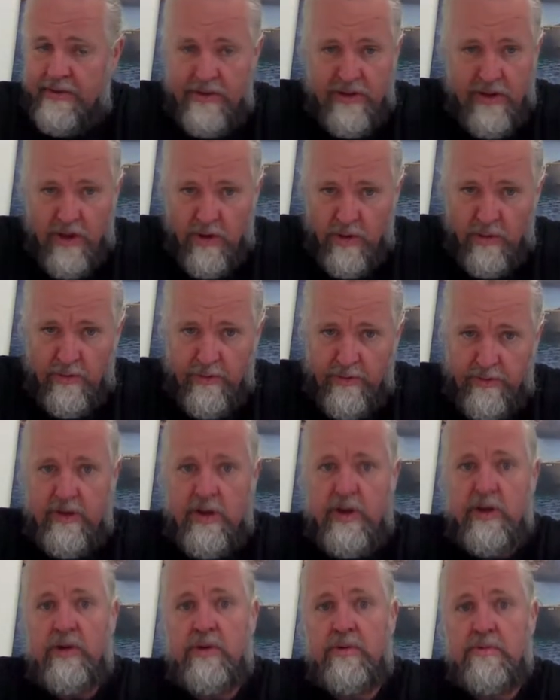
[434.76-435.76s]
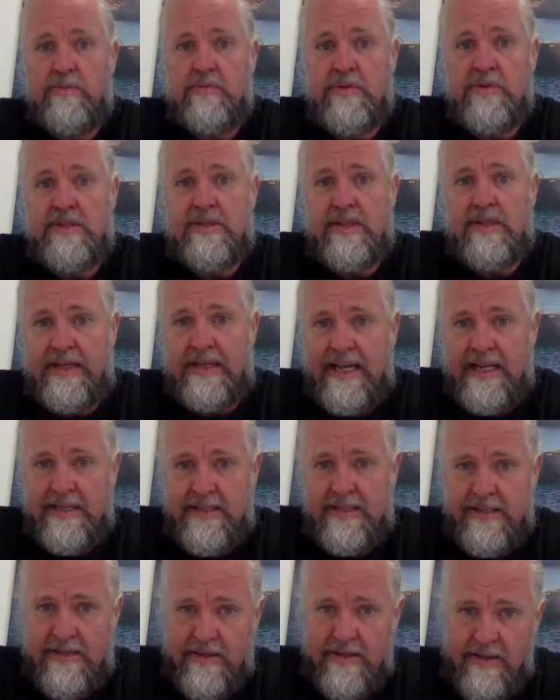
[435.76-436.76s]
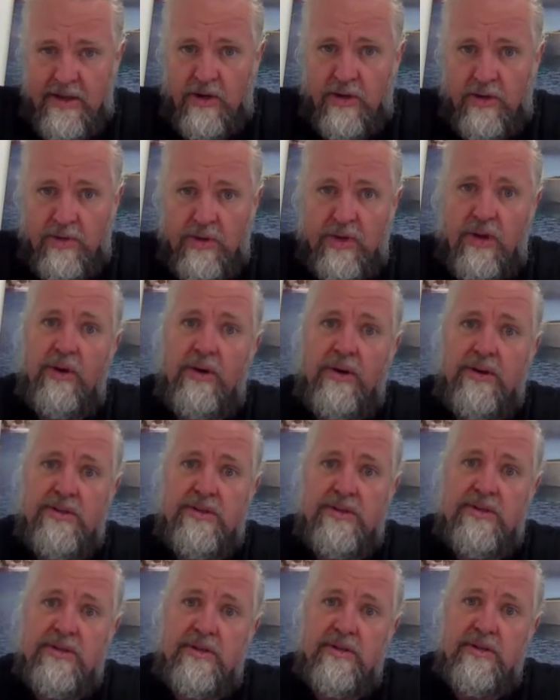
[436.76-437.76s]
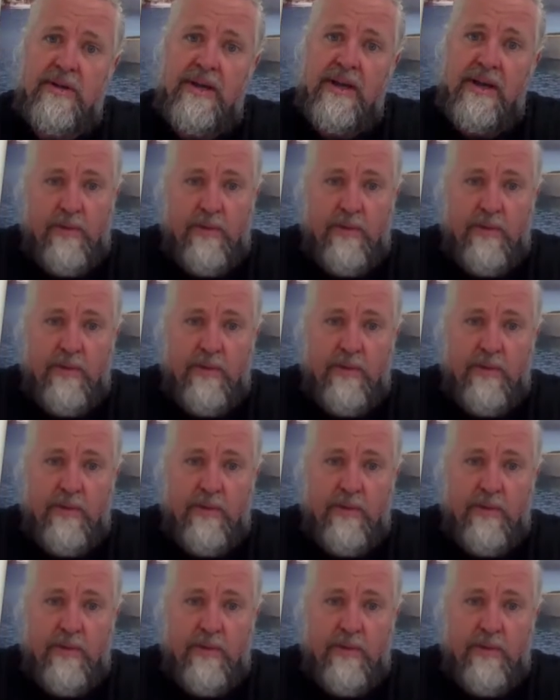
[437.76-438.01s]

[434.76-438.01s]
no fumes, it has no noise.